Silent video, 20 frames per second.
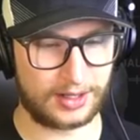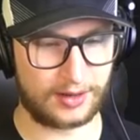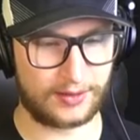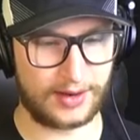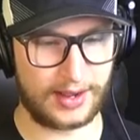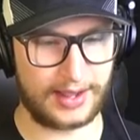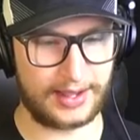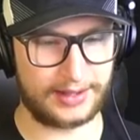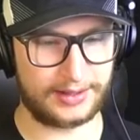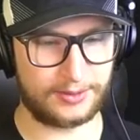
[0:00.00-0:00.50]
All
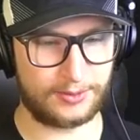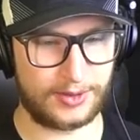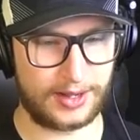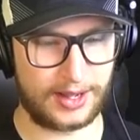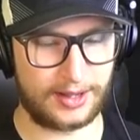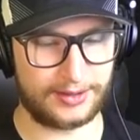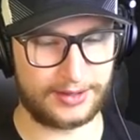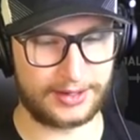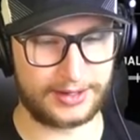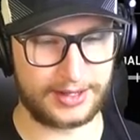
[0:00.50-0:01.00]
right,
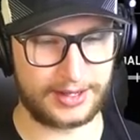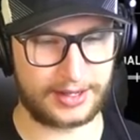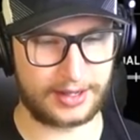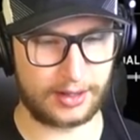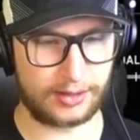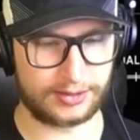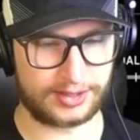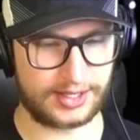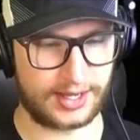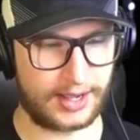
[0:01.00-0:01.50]
well, there you
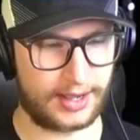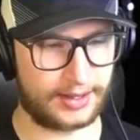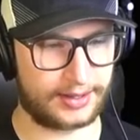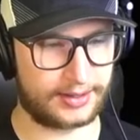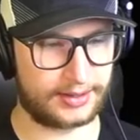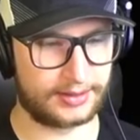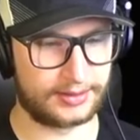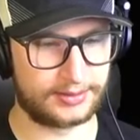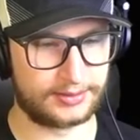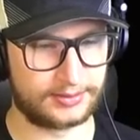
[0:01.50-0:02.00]
go,
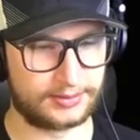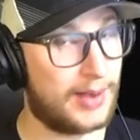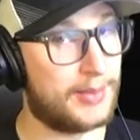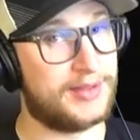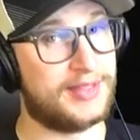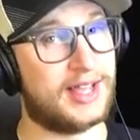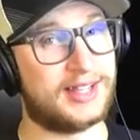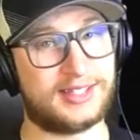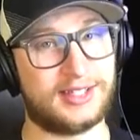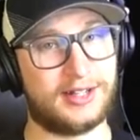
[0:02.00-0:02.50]
Zach. I
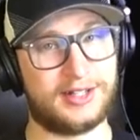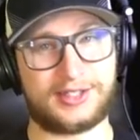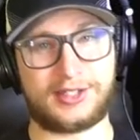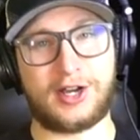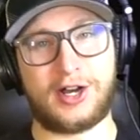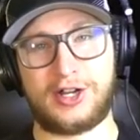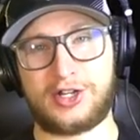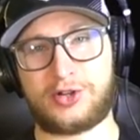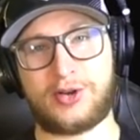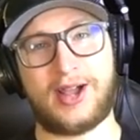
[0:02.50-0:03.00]
mean, that's not his
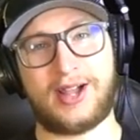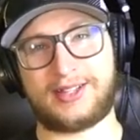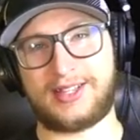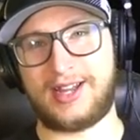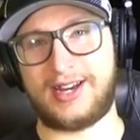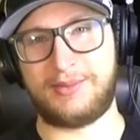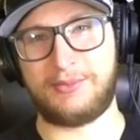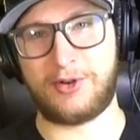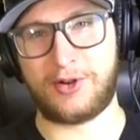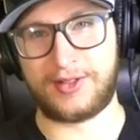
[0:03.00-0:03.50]
contract
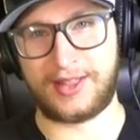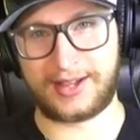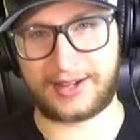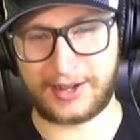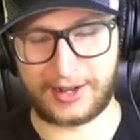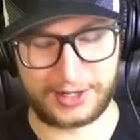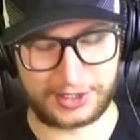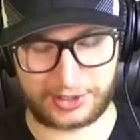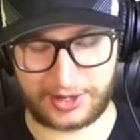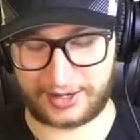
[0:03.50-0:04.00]
anymore. That
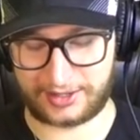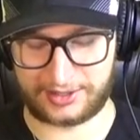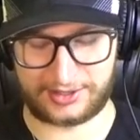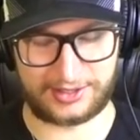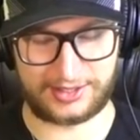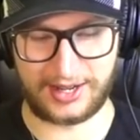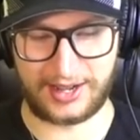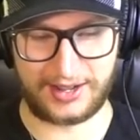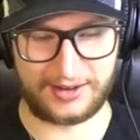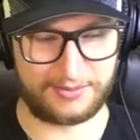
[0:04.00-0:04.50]
contract
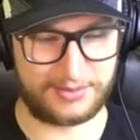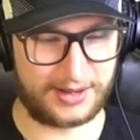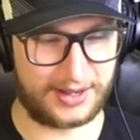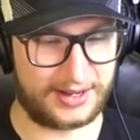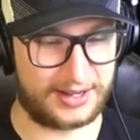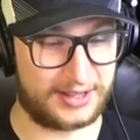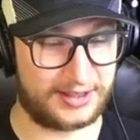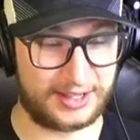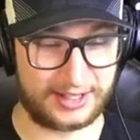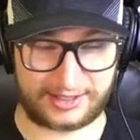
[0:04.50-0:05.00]
is done,
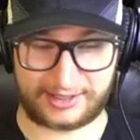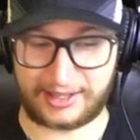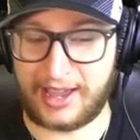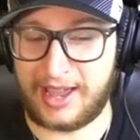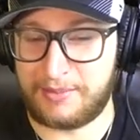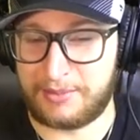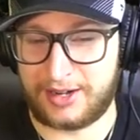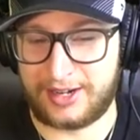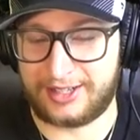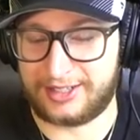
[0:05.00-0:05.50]
but in this
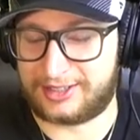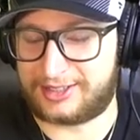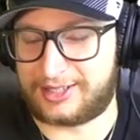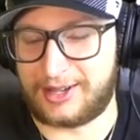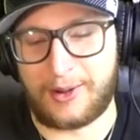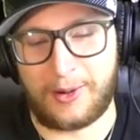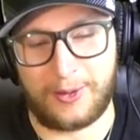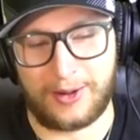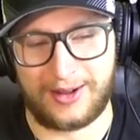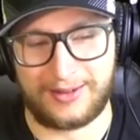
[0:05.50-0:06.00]
game it is, so